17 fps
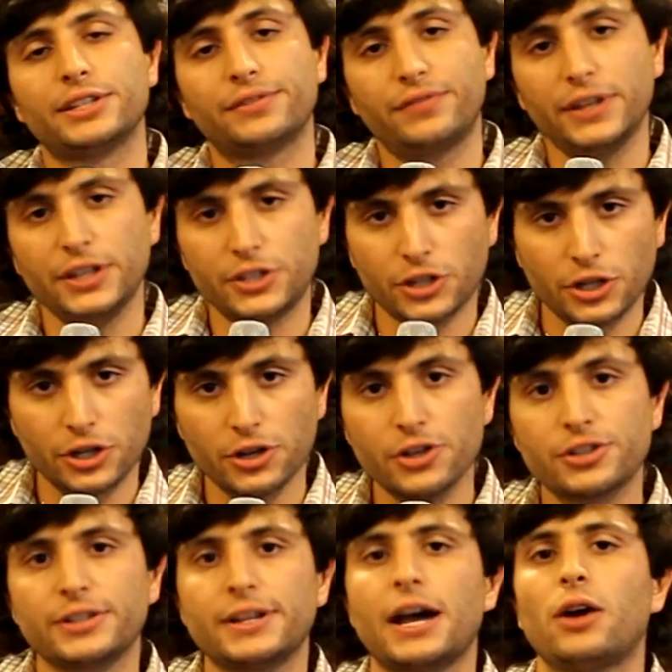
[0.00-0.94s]

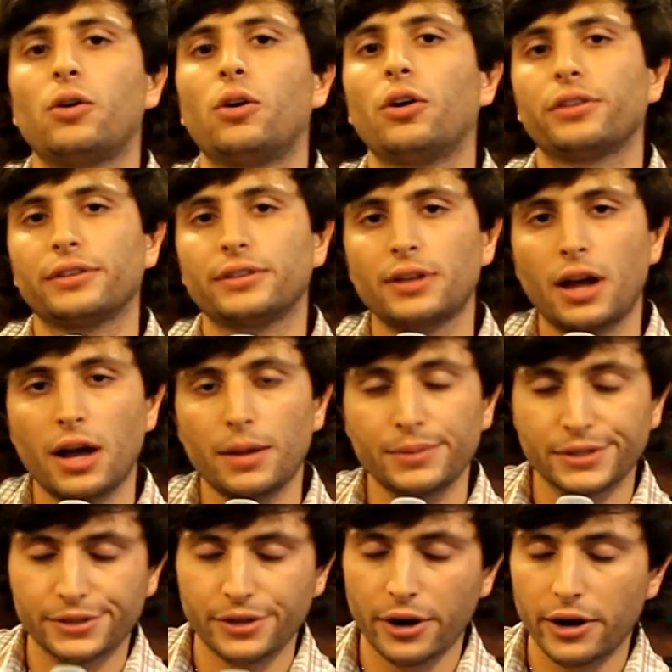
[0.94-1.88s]
features and how all the
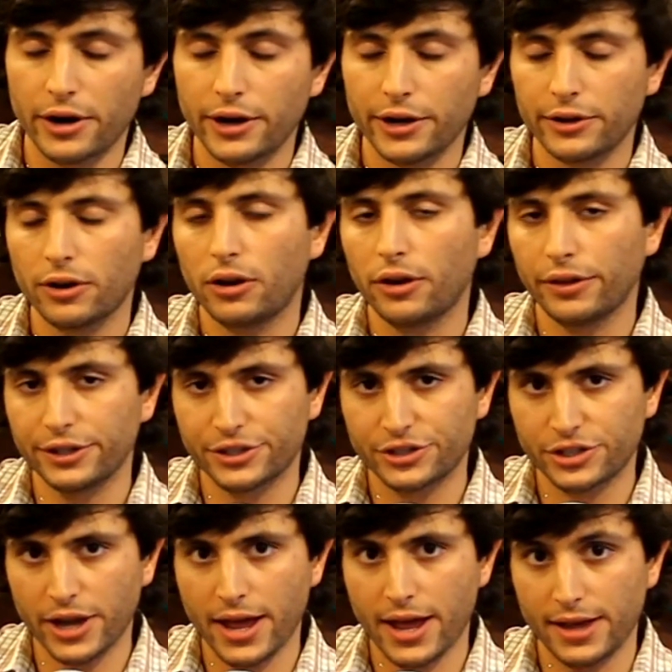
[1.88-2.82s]
knobs turn and all this
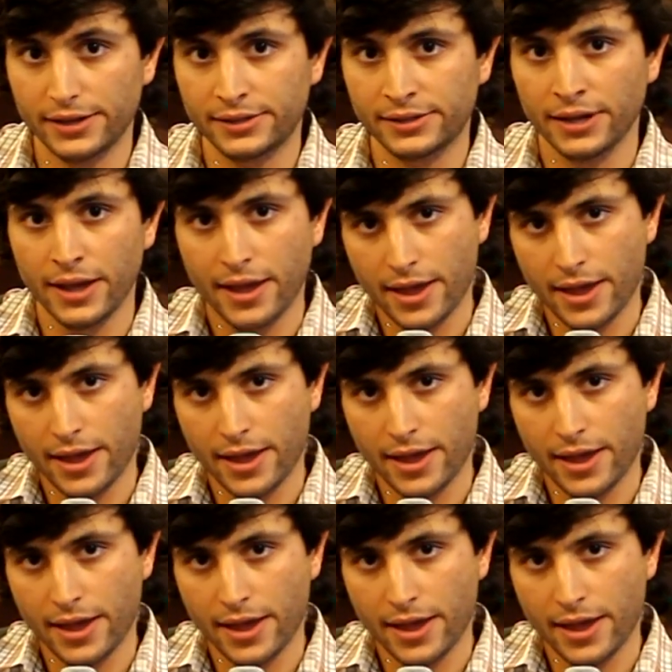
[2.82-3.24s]
jazz.